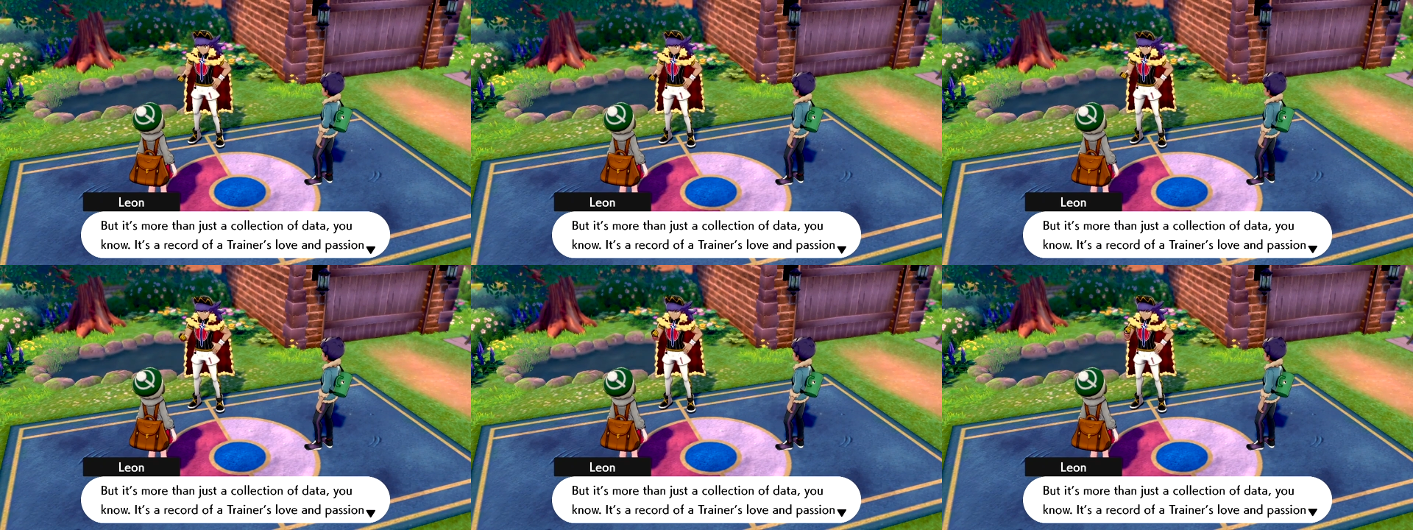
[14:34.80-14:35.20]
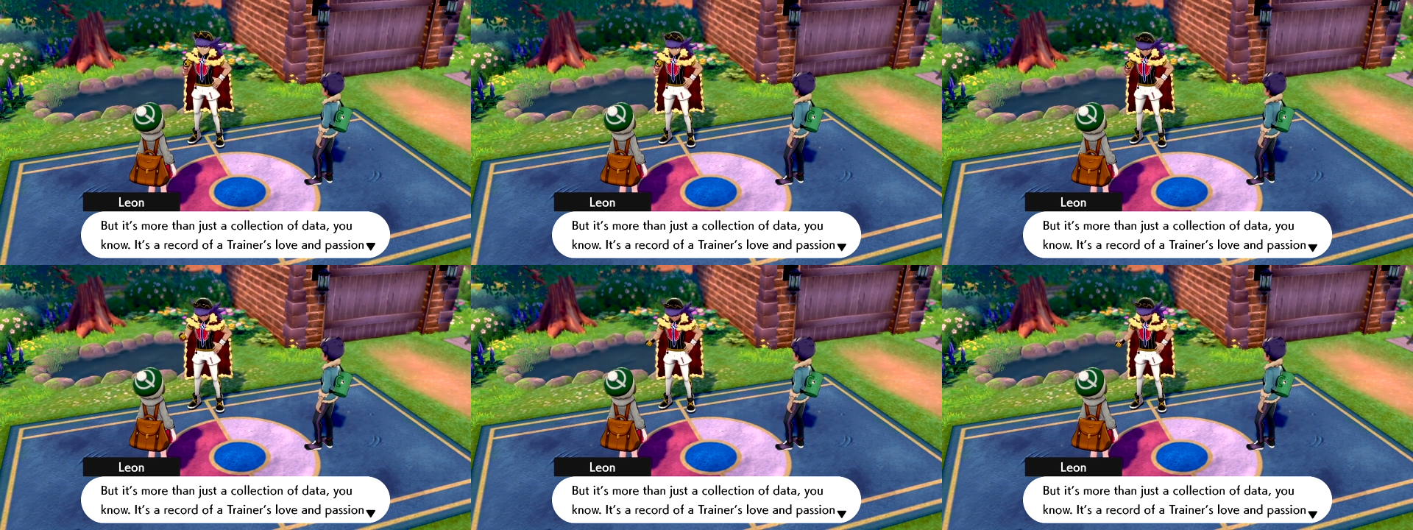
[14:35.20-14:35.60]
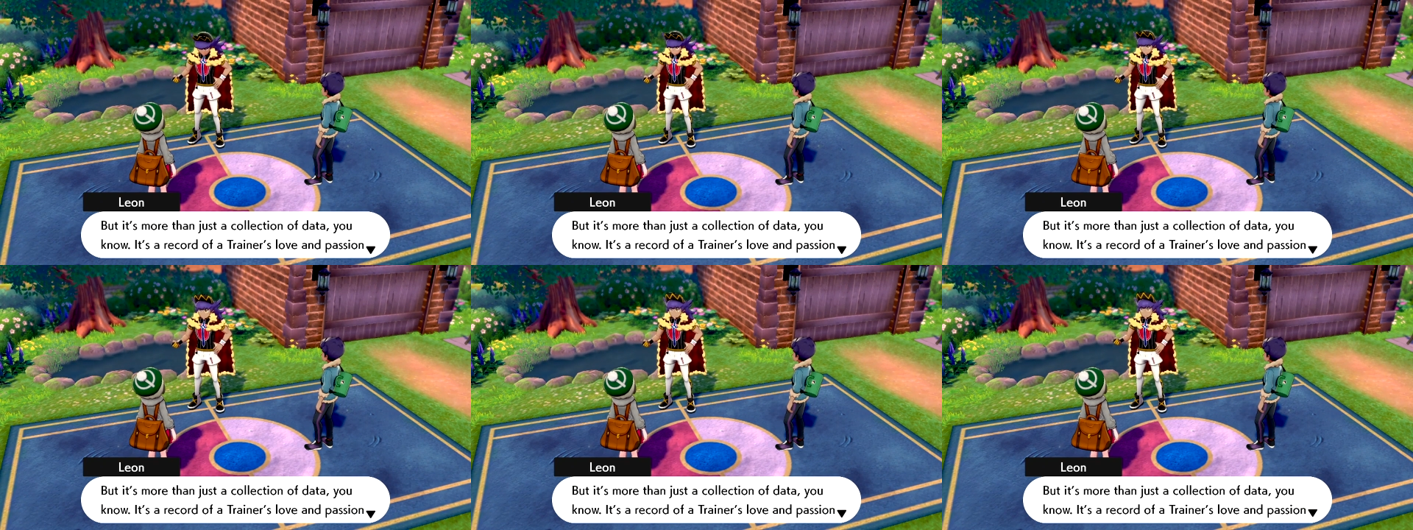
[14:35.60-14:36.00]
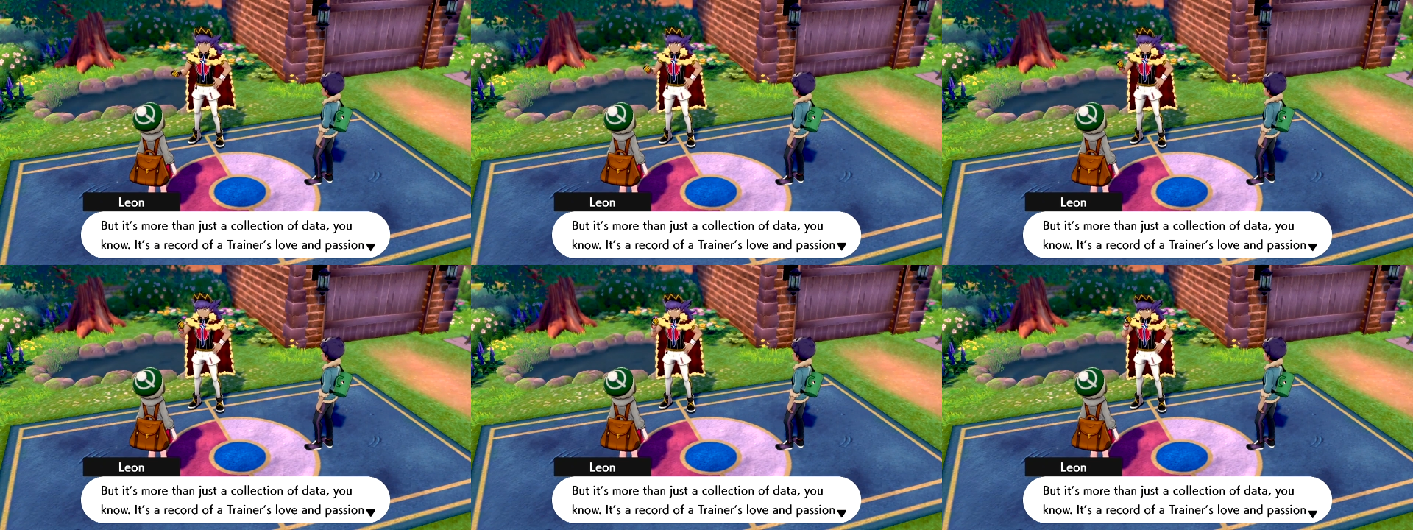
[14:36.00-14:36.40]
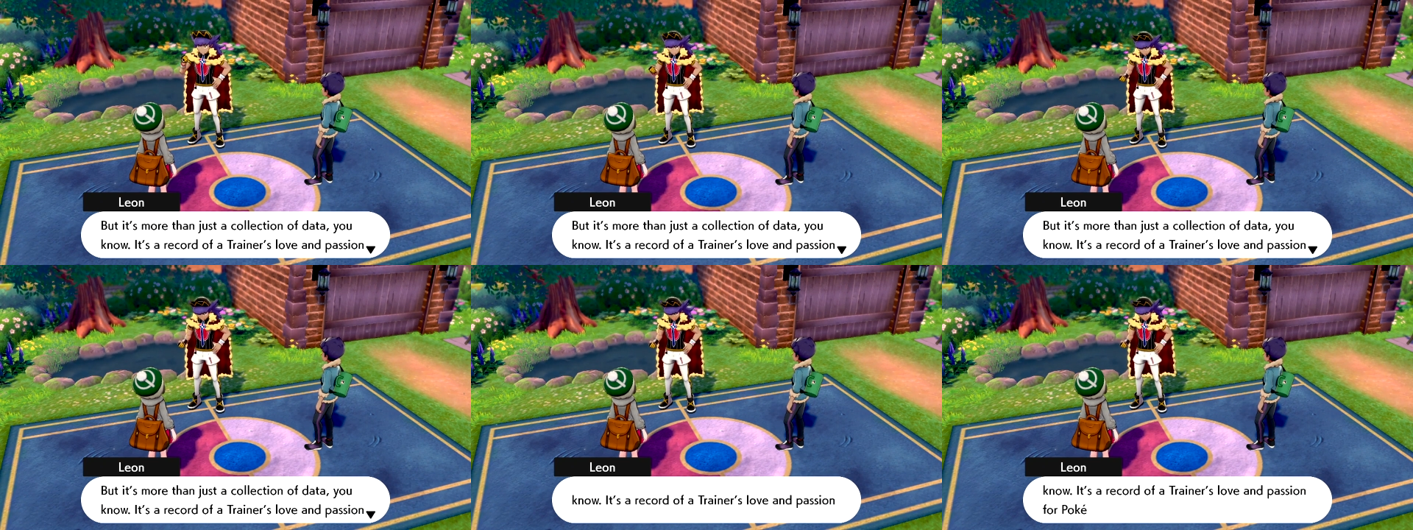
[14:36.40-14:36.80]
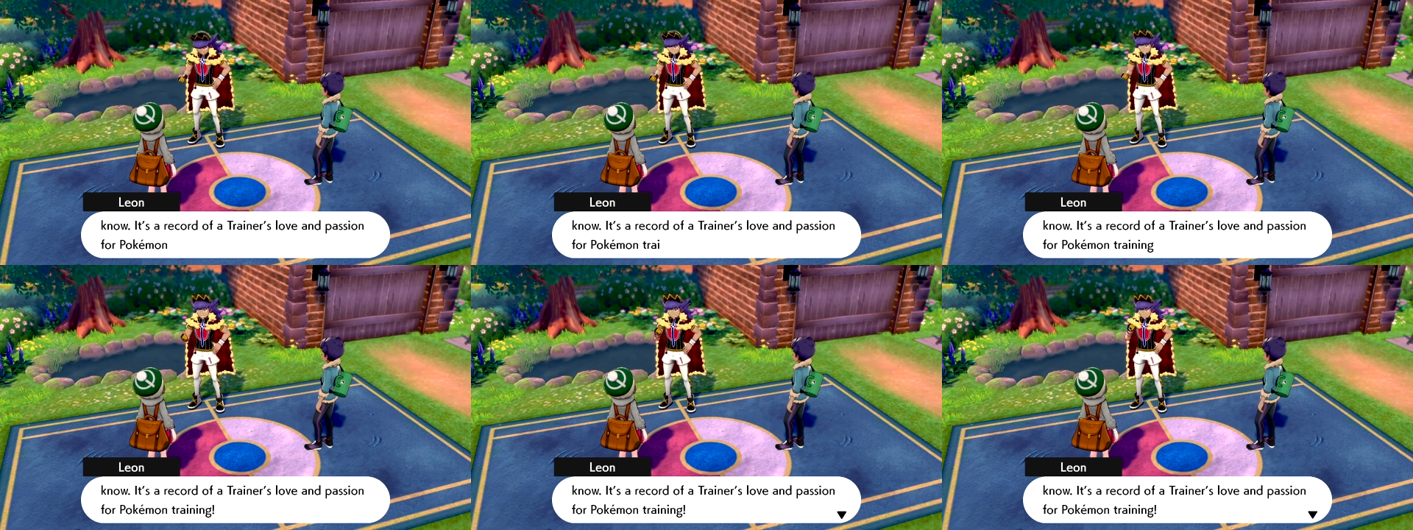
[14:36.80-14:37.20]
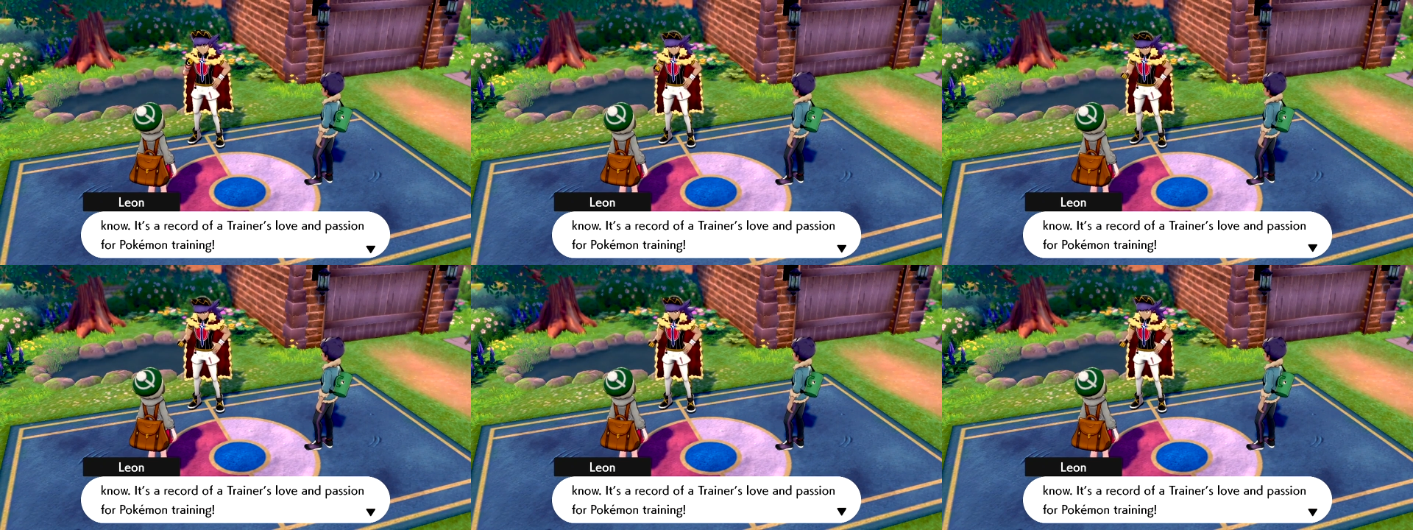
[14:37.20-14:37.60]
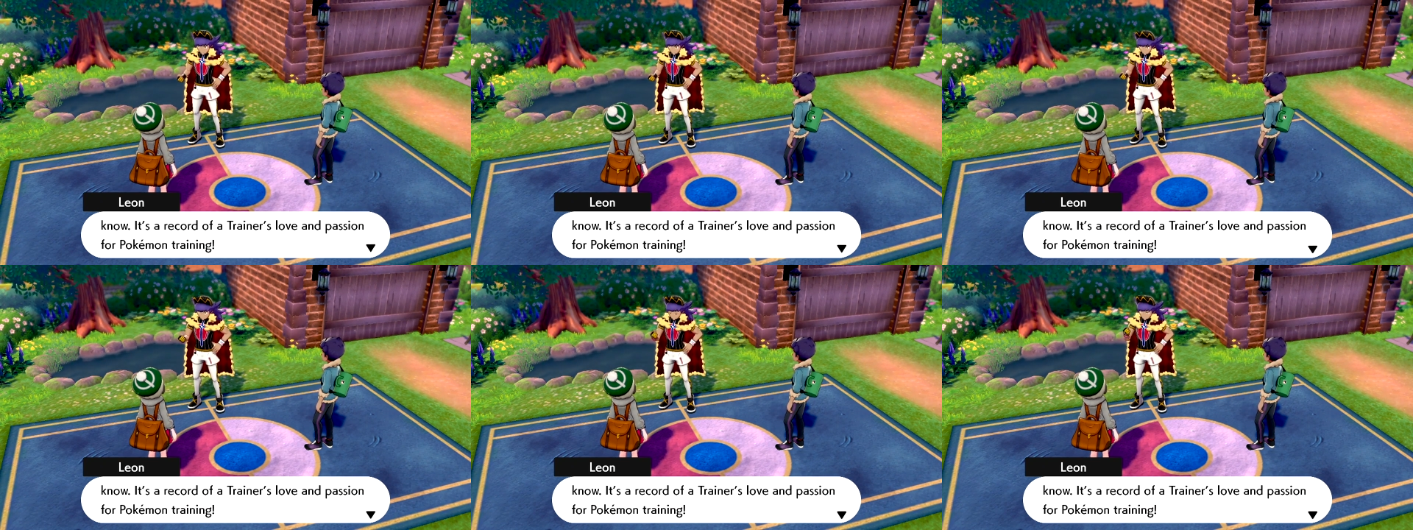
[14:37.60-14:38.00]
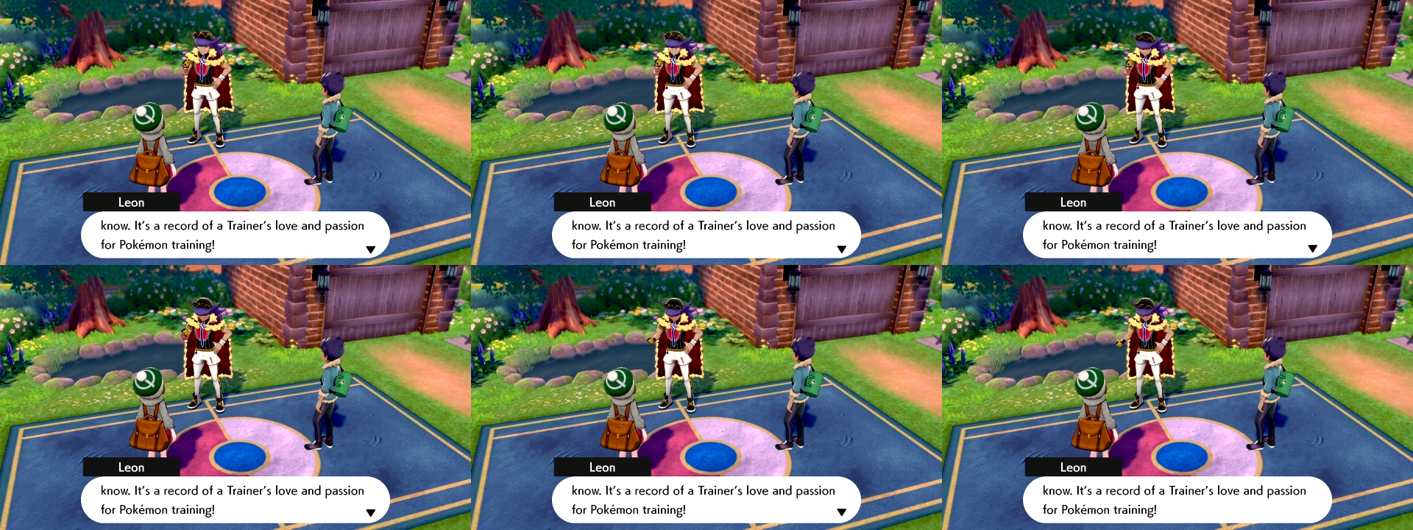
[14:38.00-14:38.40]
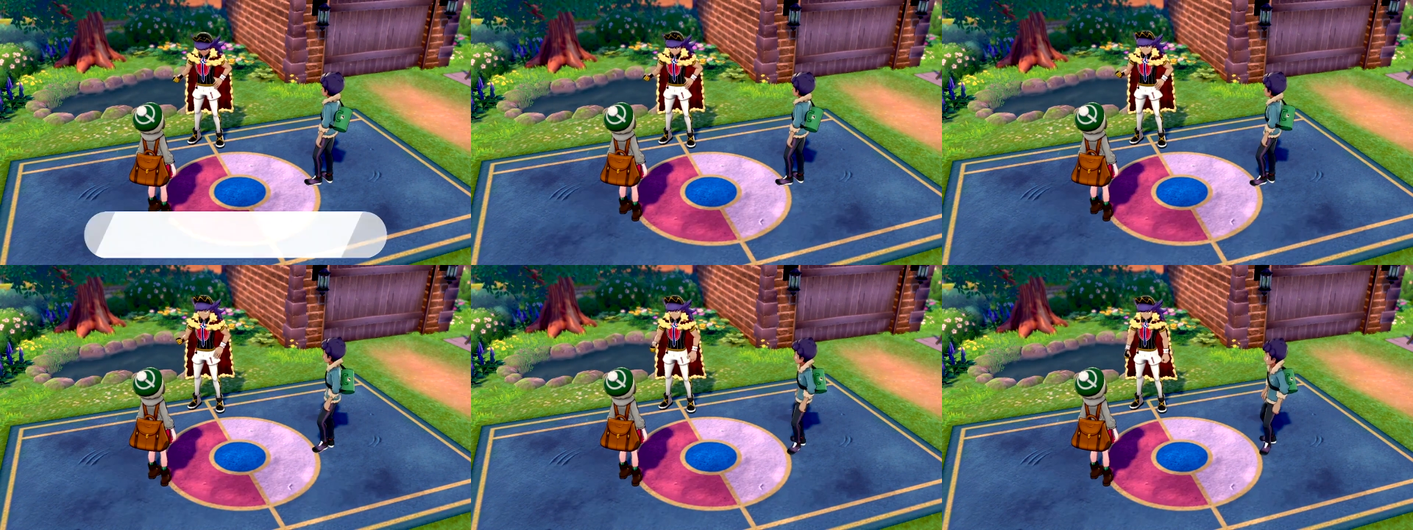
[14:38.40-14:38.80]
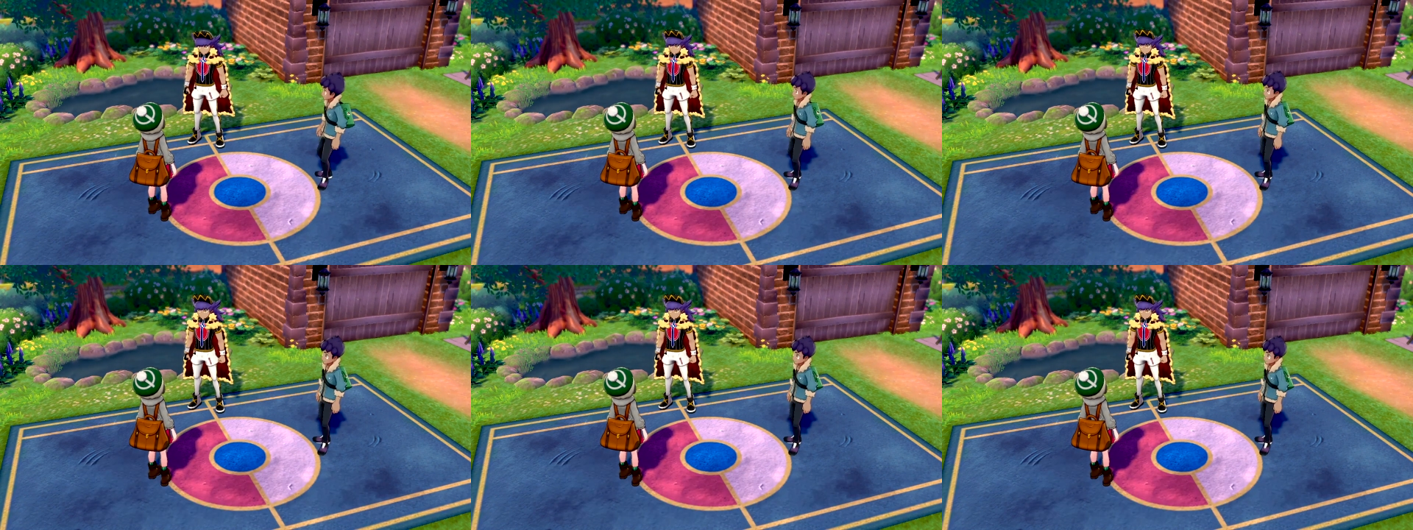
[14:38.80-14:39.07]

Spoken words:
No face is visible, so there are no lips to read.